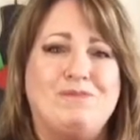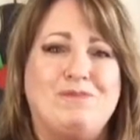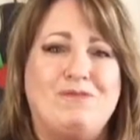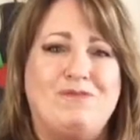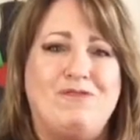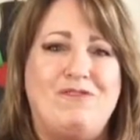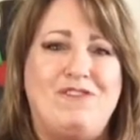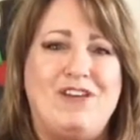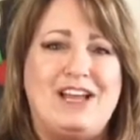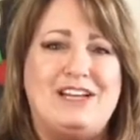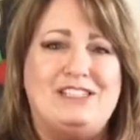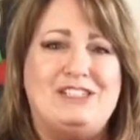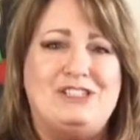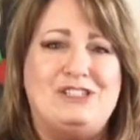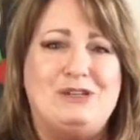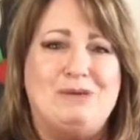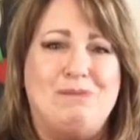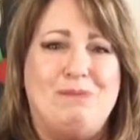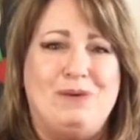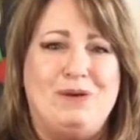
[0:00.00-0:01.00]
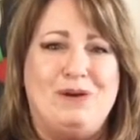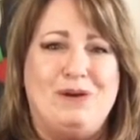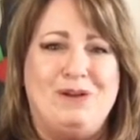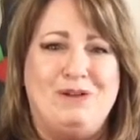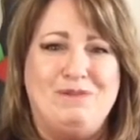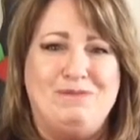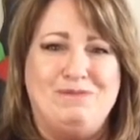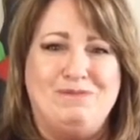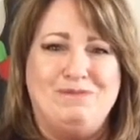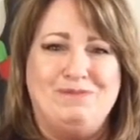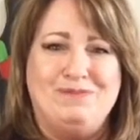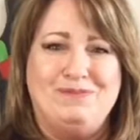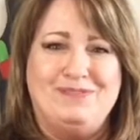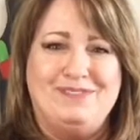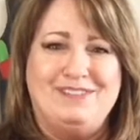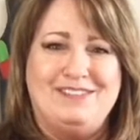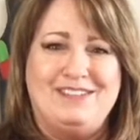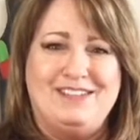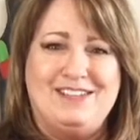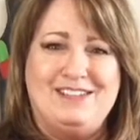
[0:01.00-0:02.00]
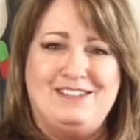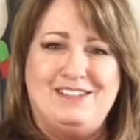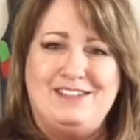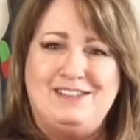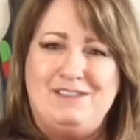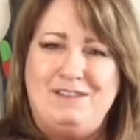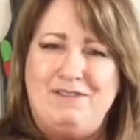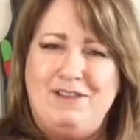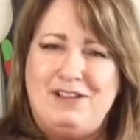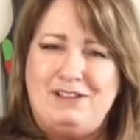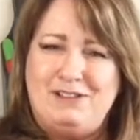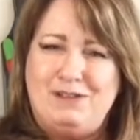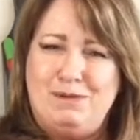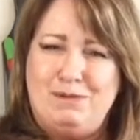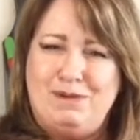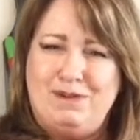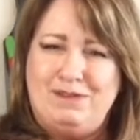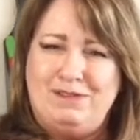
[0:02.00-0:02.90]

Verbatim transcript: vegetable. Is this a vegetable?